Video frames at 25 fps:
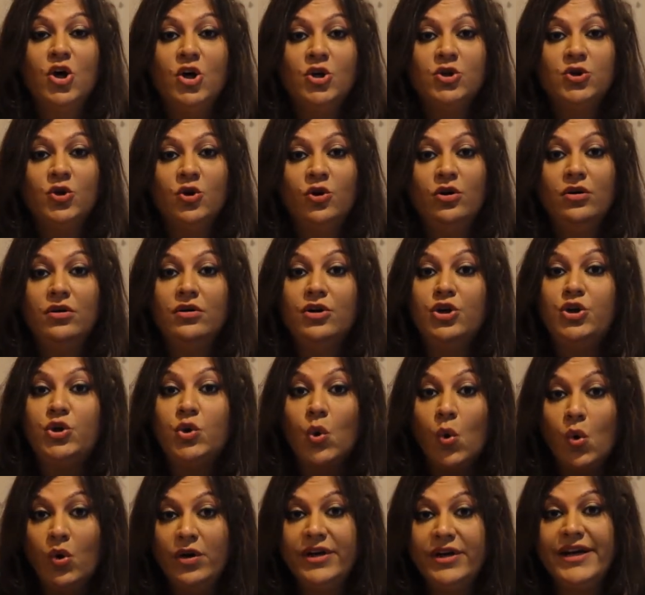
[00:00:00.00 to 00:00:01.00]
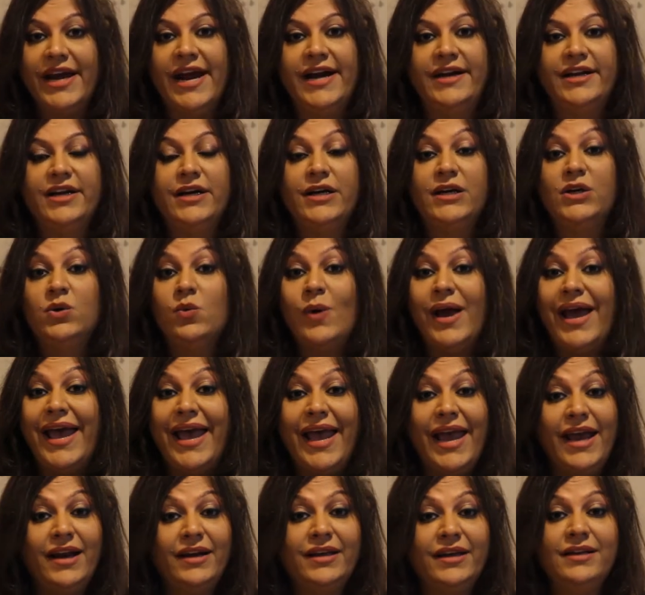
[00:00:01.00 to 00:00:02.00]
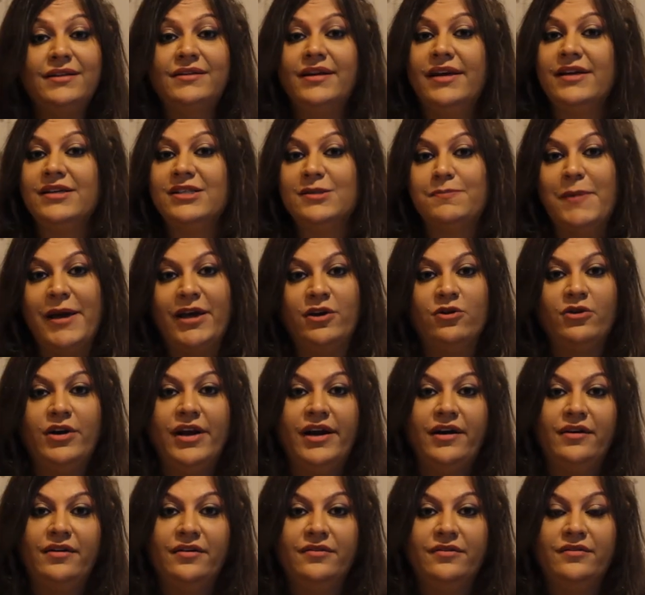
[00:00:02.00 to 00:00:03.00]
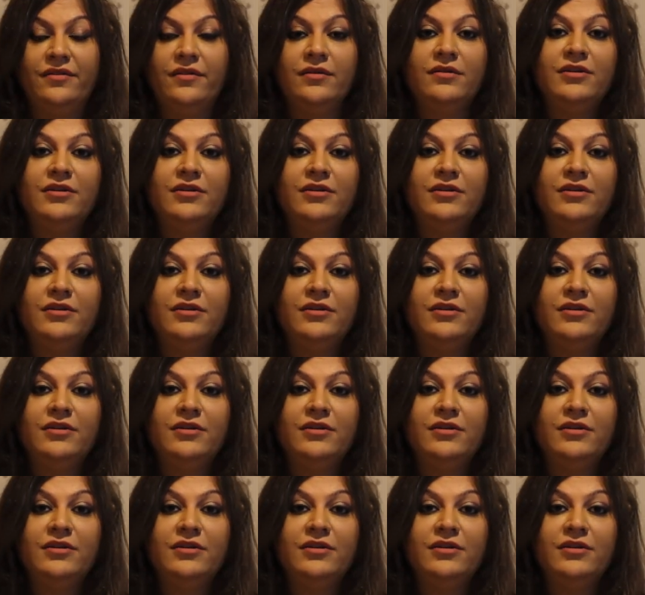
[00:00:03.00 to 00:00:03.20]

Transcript: So don't get into anything speculative.